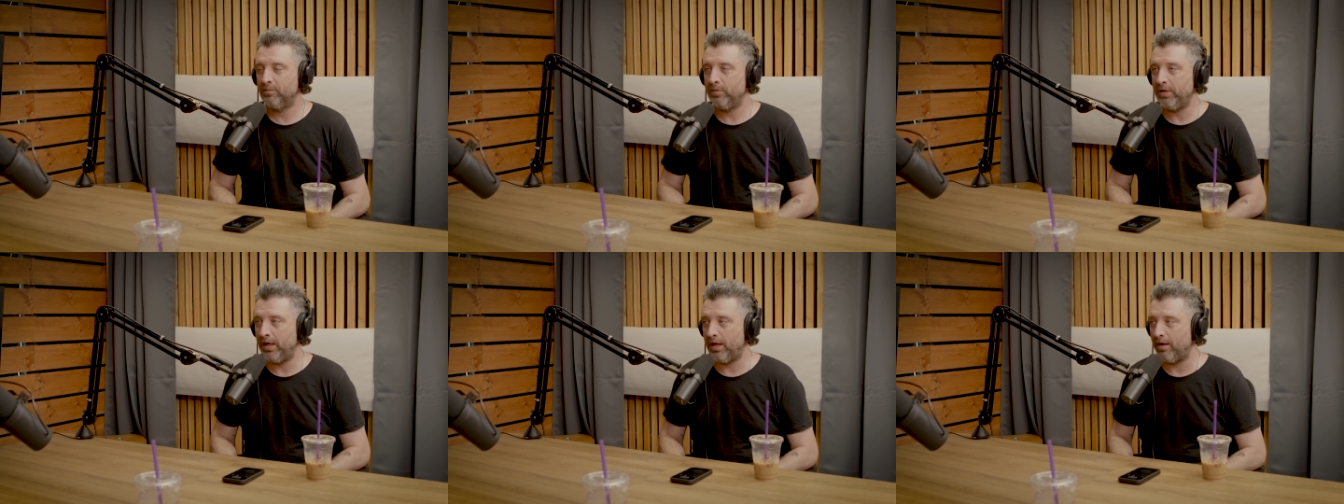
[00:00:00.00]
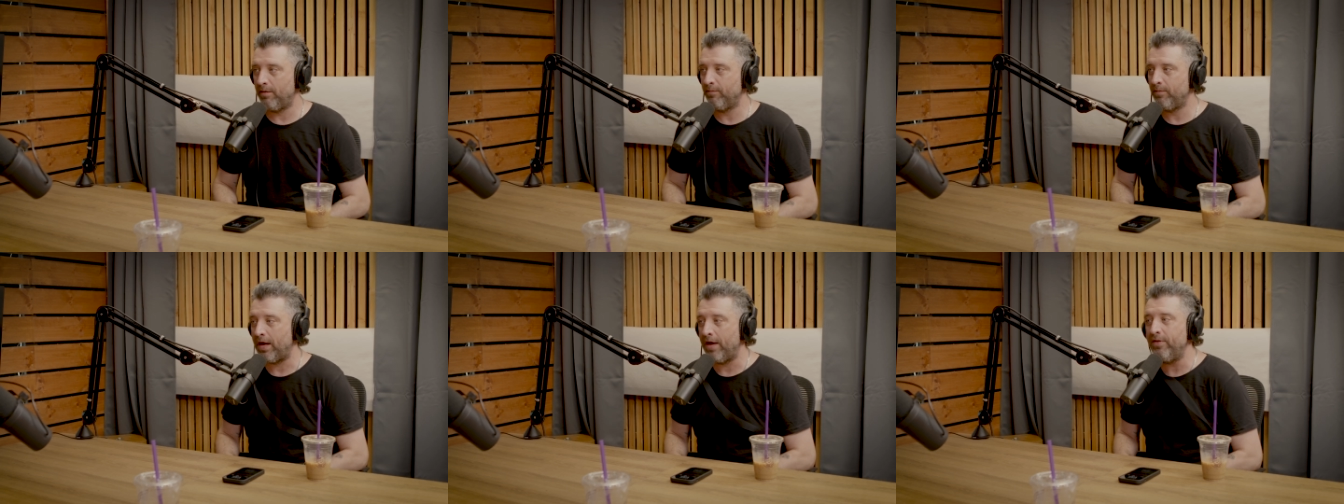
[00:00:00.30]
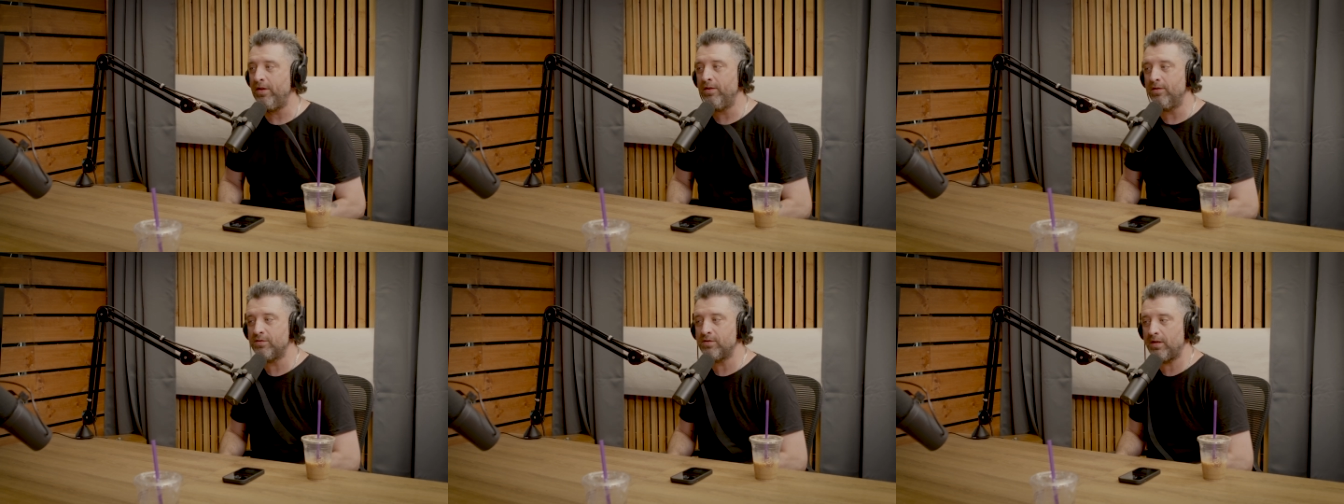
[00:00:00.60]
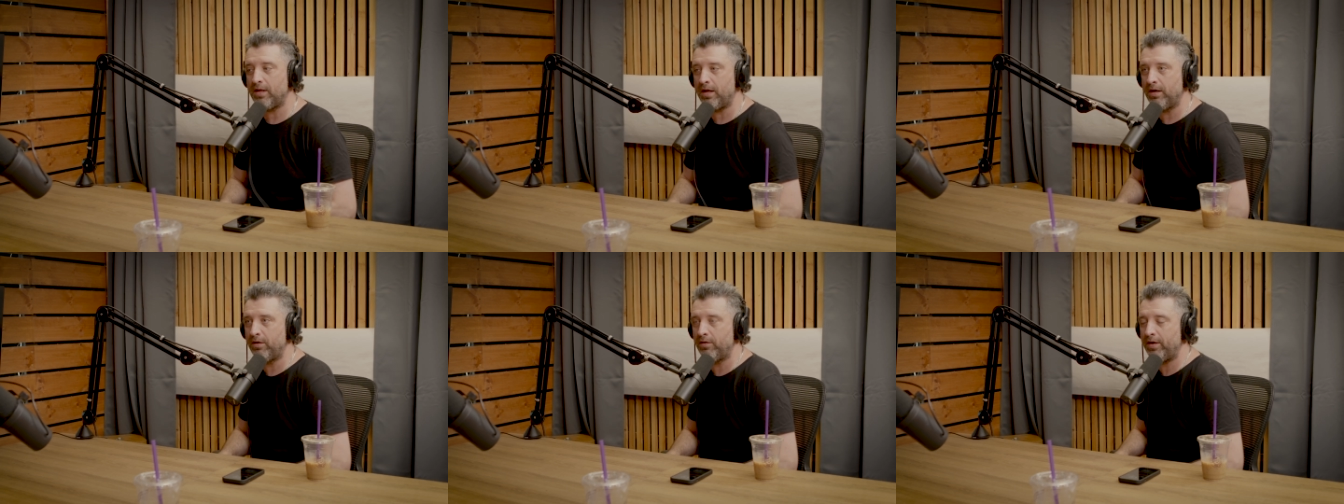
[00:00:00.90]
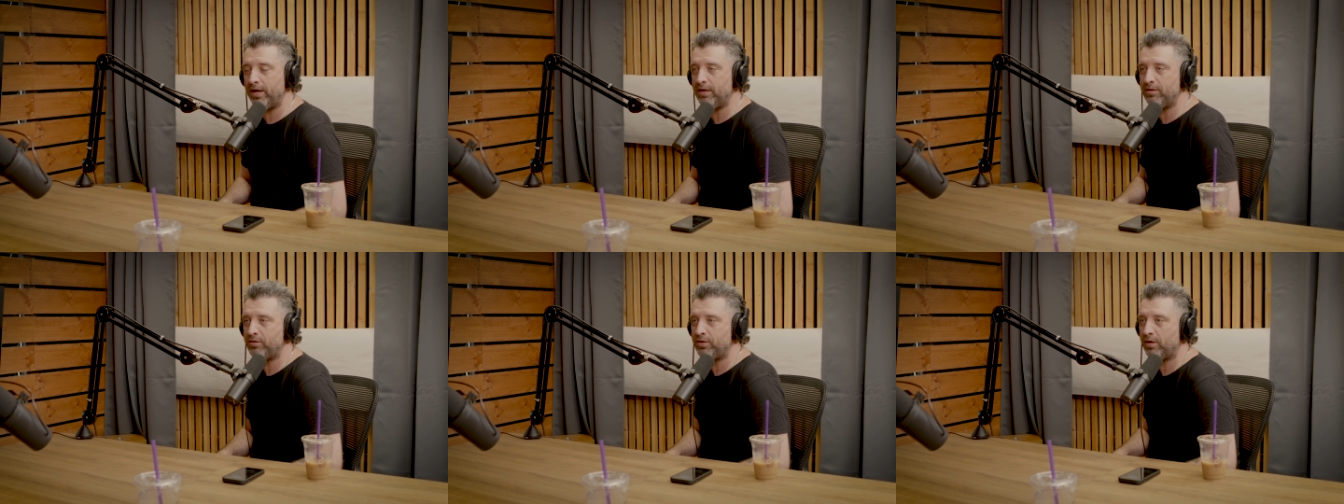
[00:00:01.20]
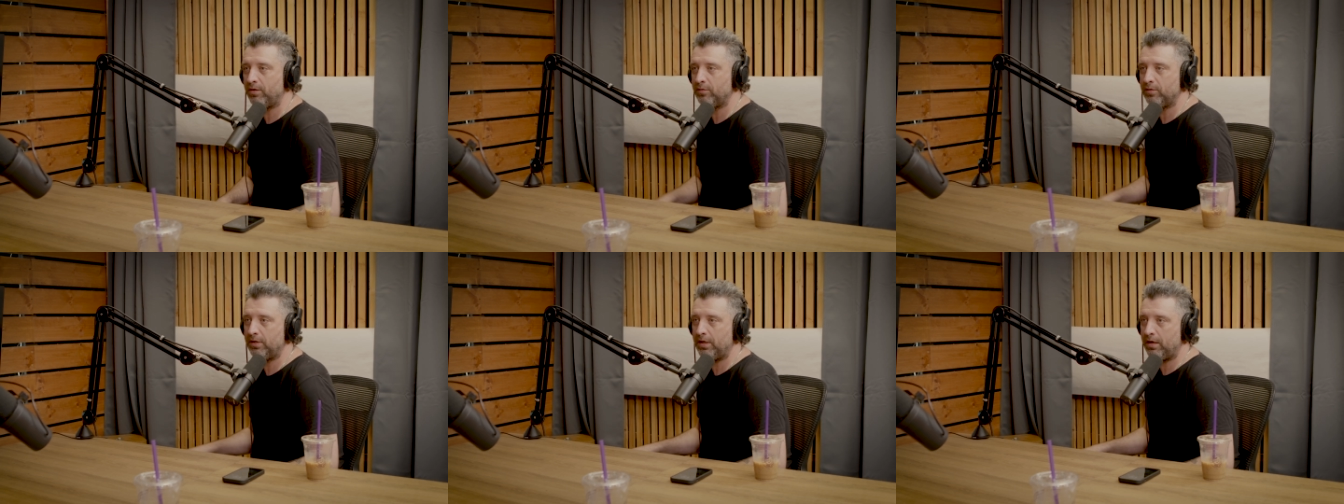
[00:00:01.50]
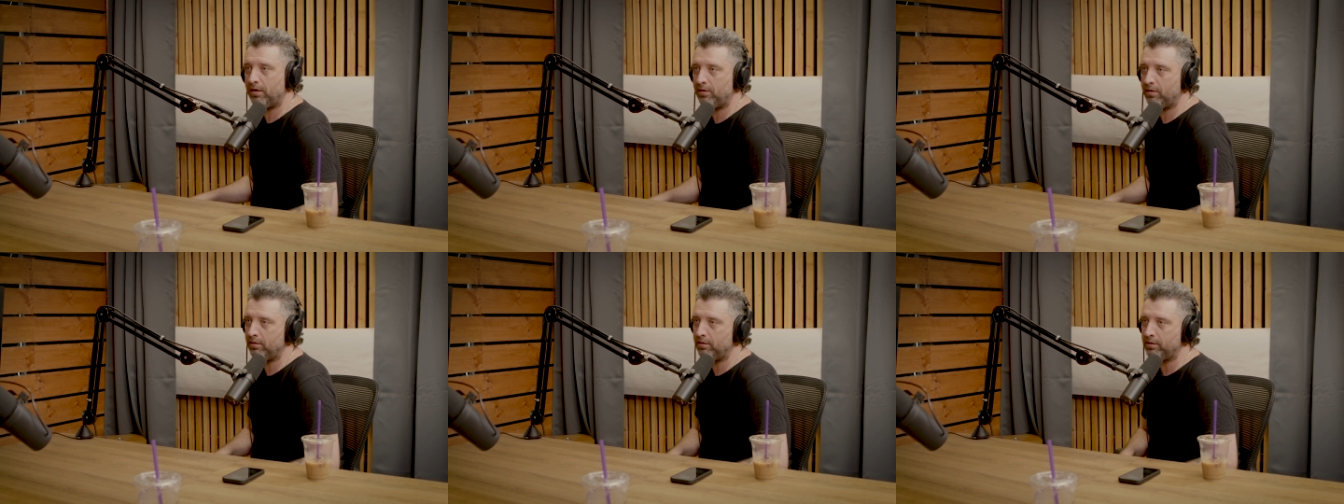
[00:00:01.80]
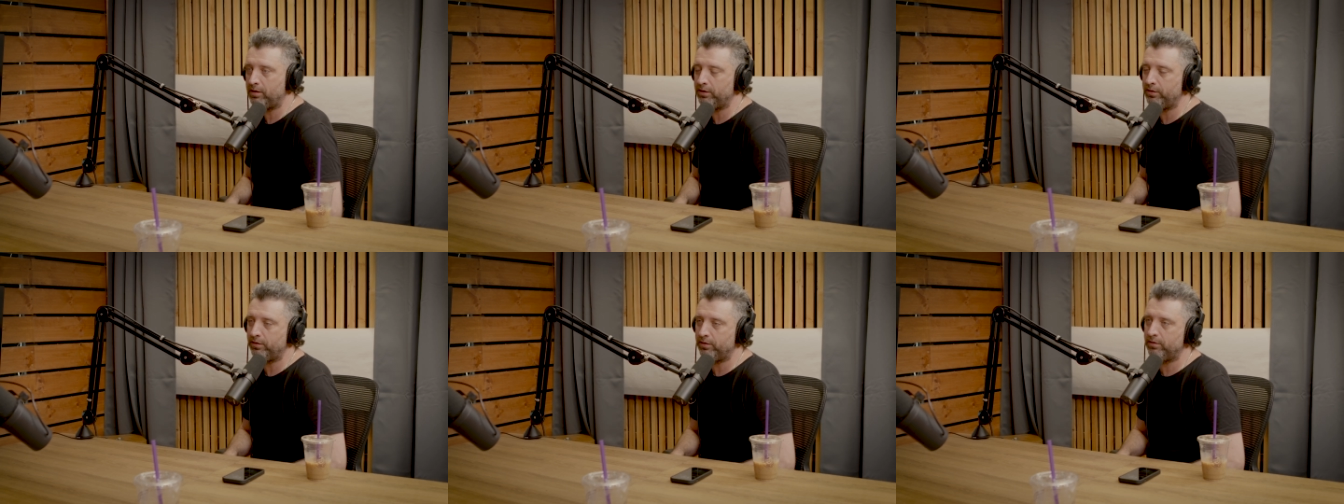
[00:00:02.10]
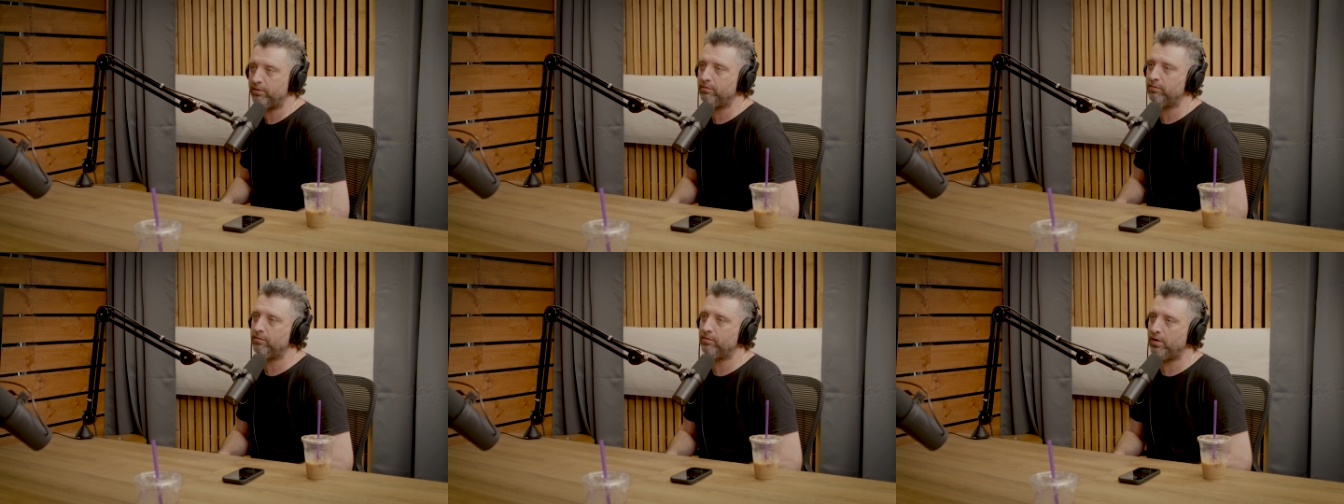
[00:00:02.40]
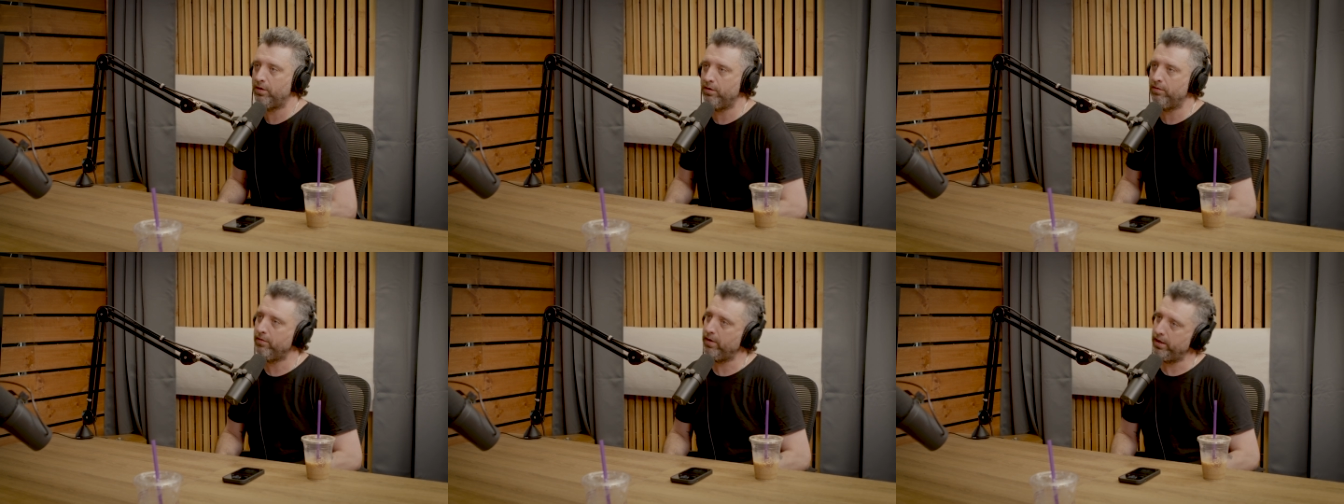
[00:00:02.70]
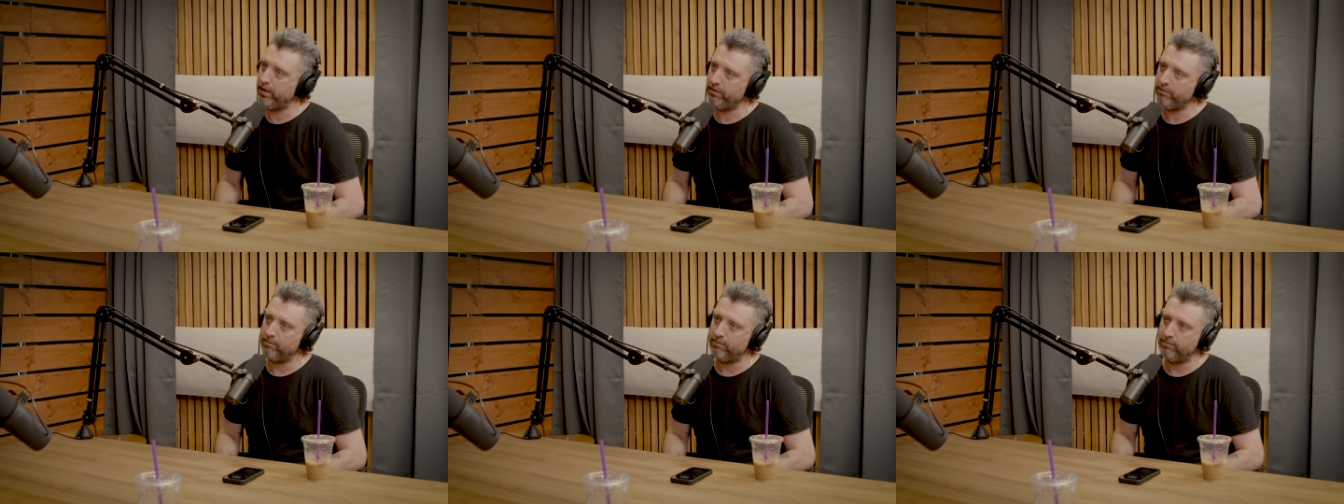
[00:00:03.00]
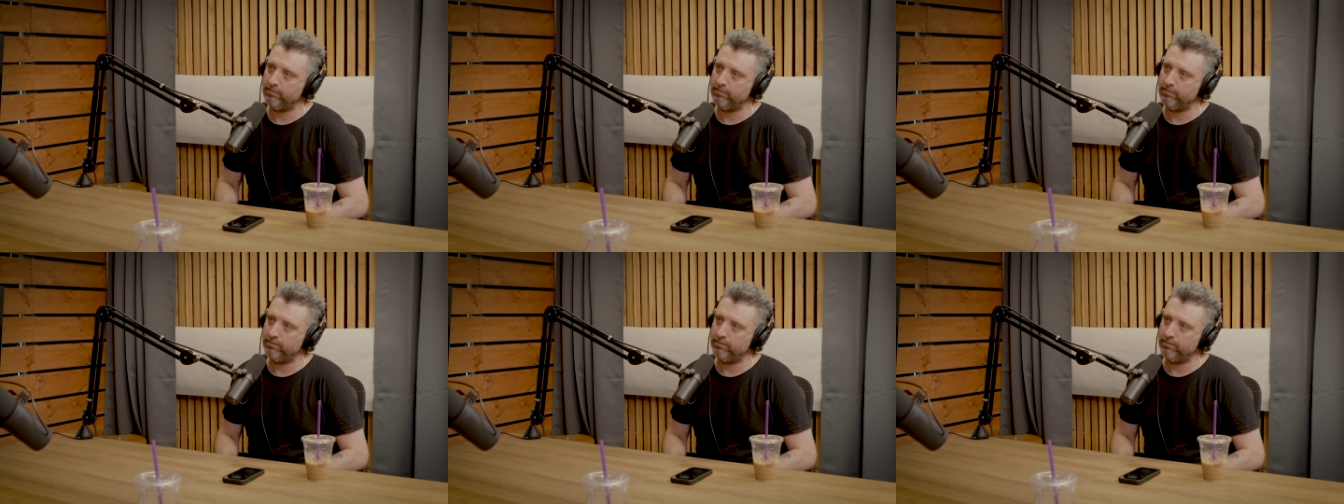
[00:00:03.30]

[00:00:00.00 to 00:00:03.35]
Yeah. I think there's a lot of great shows that are underrated.